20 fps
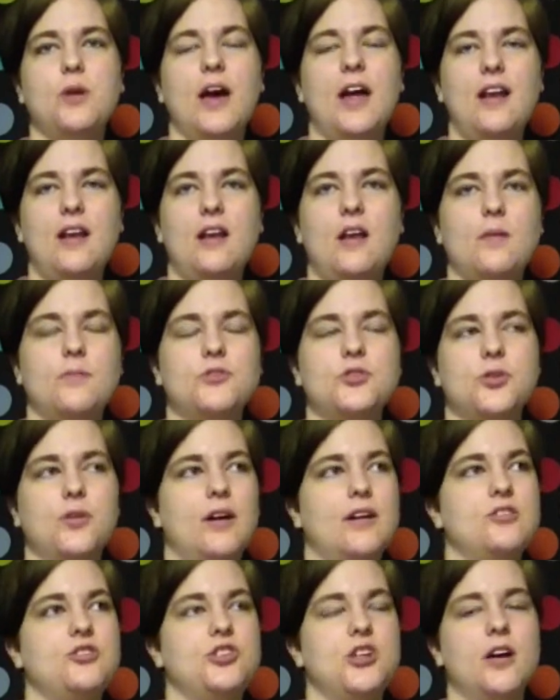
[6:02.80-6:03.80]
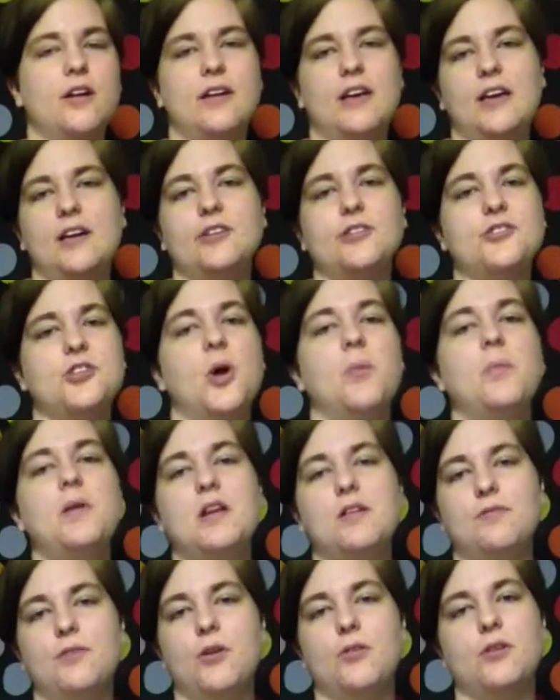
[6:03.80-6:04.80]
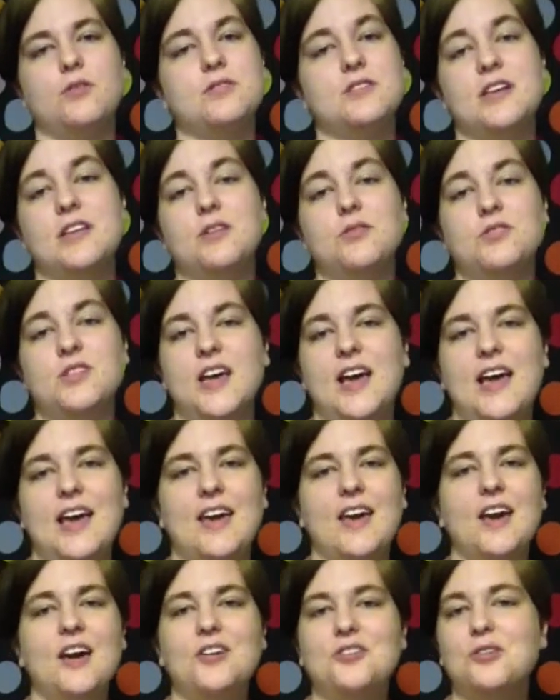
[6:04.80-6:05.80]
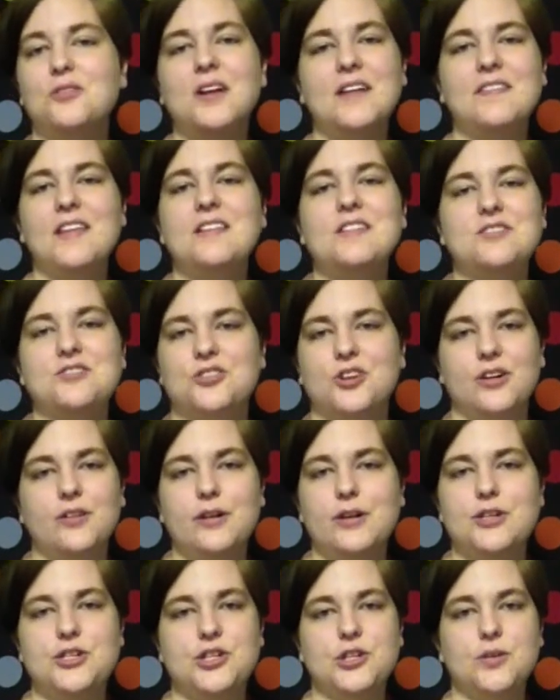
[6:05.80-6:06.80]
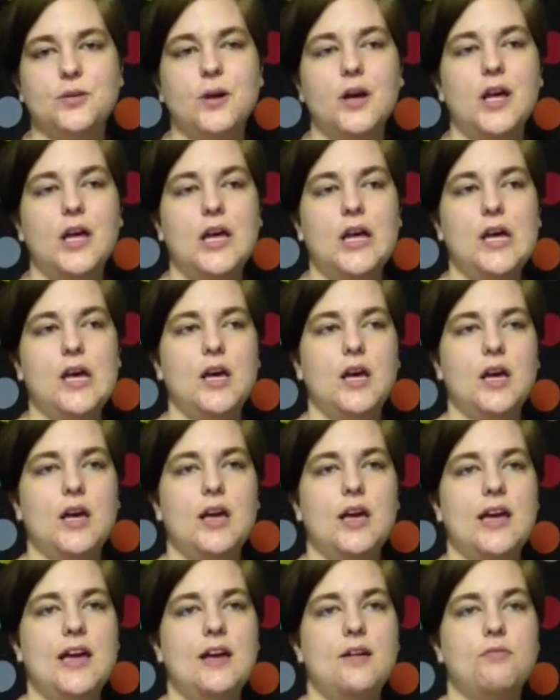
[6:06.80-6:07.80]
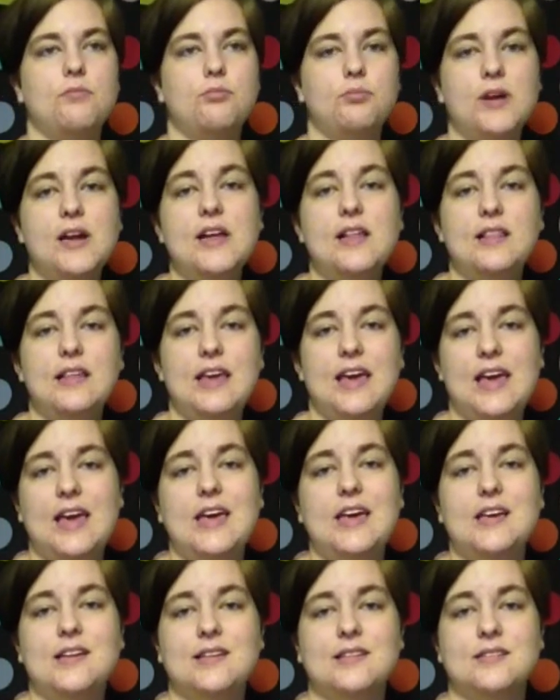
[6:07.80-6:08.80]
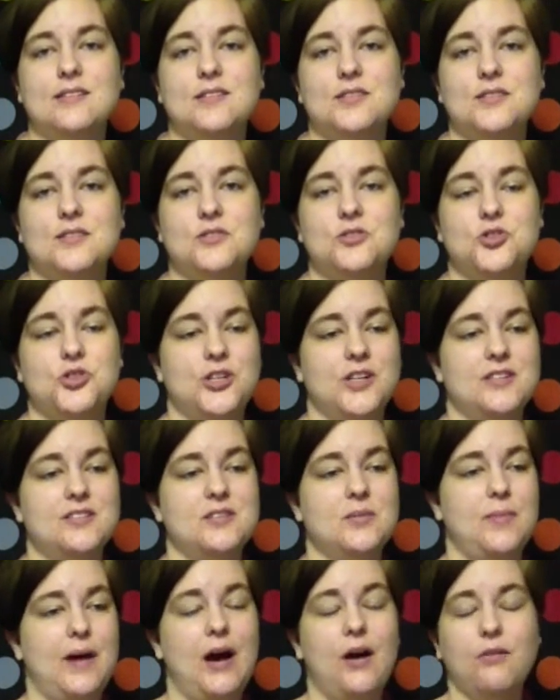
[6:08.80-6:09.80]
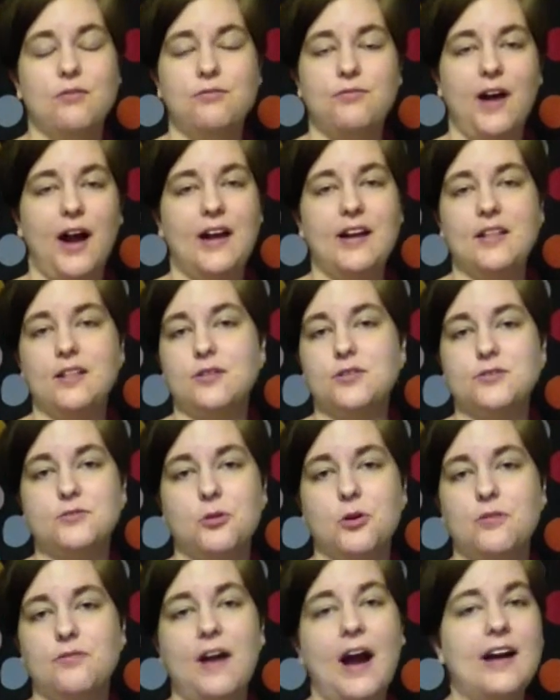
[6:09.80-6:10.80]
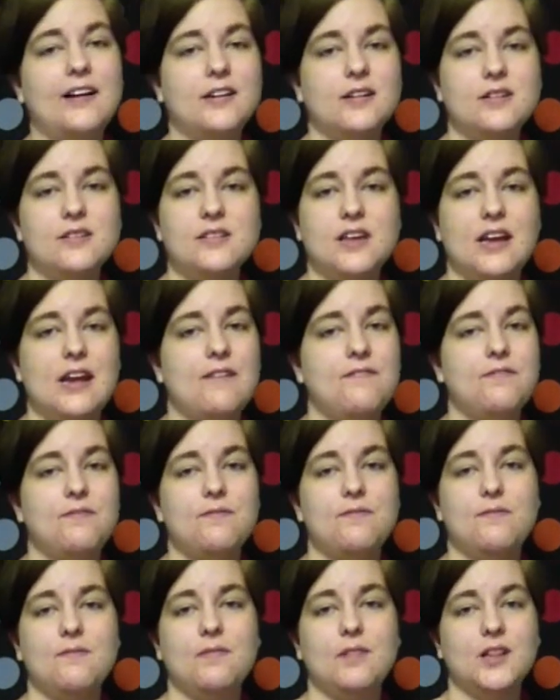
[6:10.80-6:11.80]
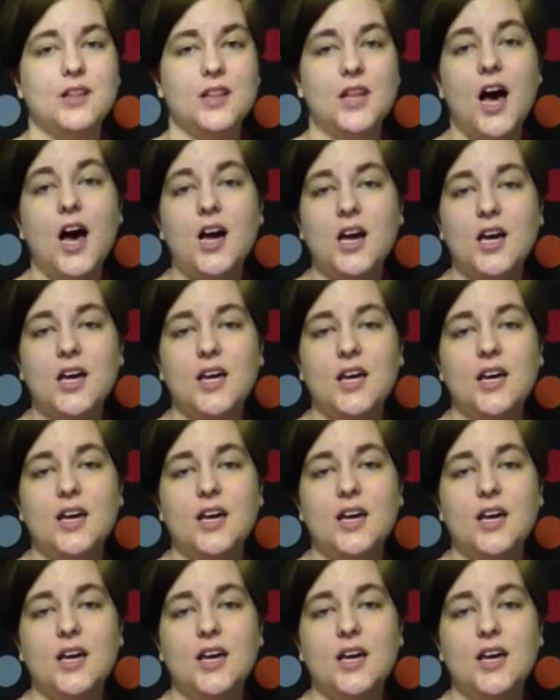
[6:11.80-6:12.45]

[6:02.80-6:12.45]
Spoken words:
end up junking so many photos that you take. Don't let that discourage you. It really is just about finding those 4 factors, and if luck